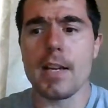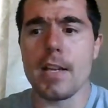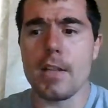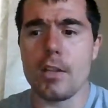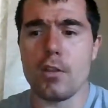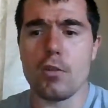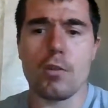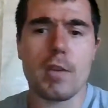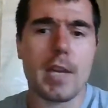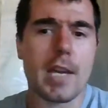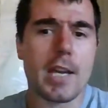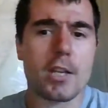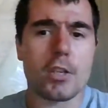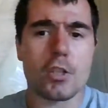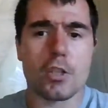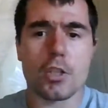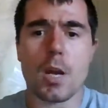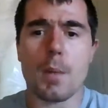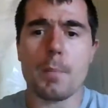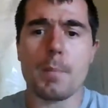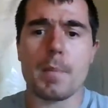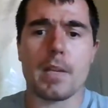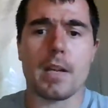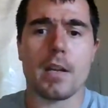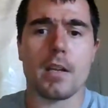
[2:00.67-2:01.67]
You can't
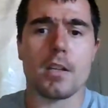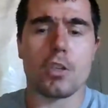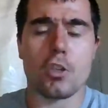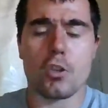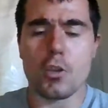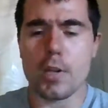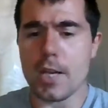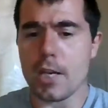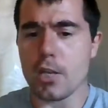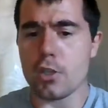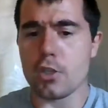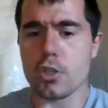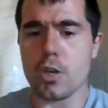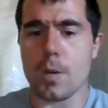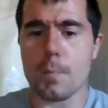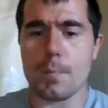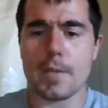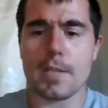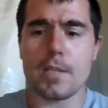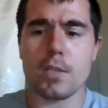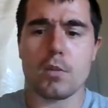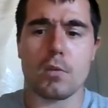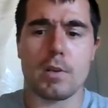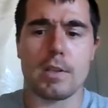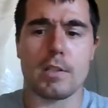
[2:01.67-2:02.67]
jump
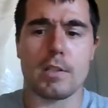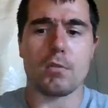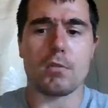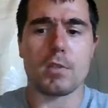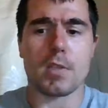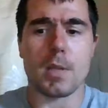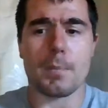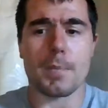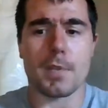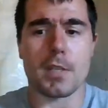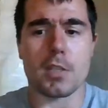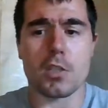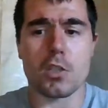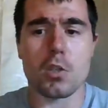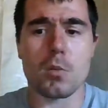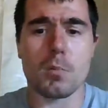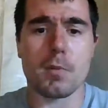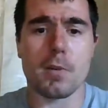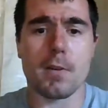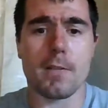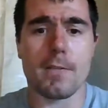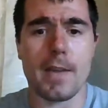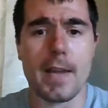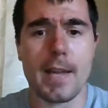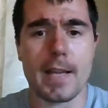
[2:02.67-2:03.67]
into it something
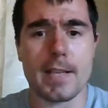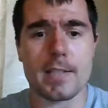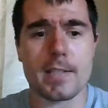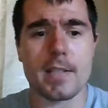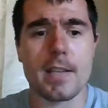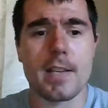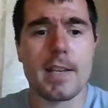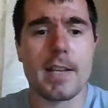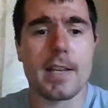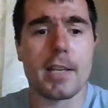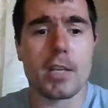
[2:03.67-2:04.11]
super advanced.